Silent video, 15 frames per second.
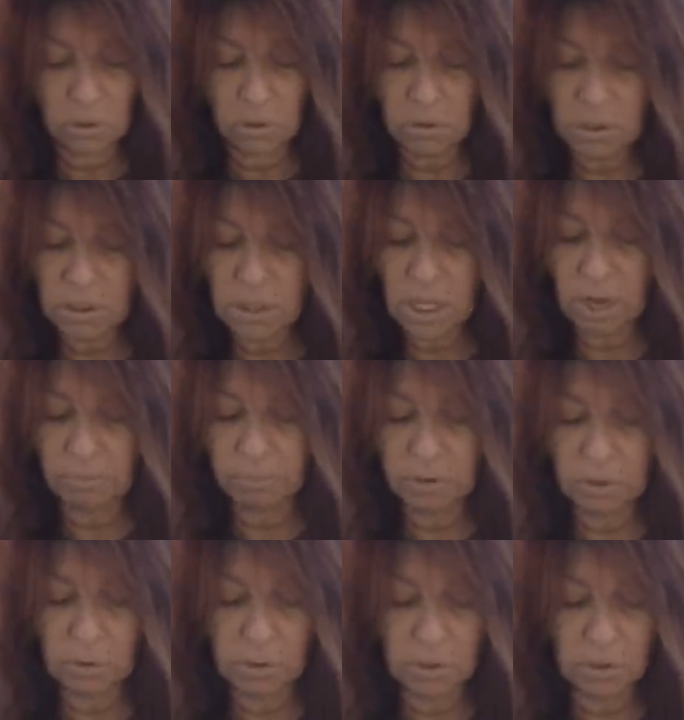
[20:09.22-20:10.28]
There is love
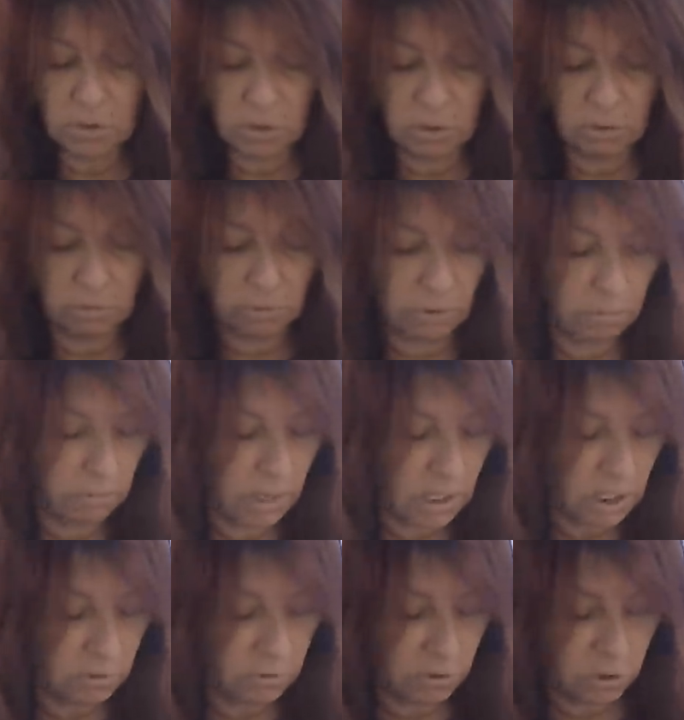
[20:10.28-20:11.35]
between the two of you,
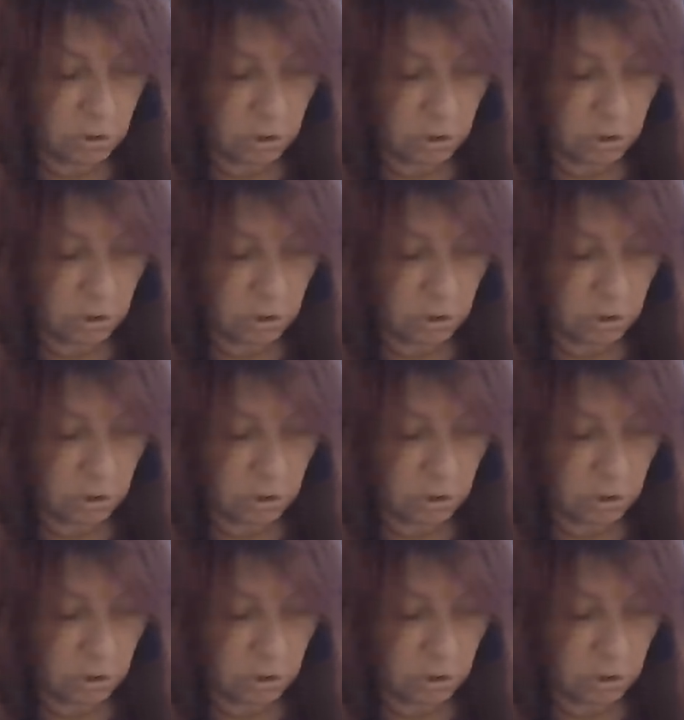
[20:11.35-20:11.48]
that's for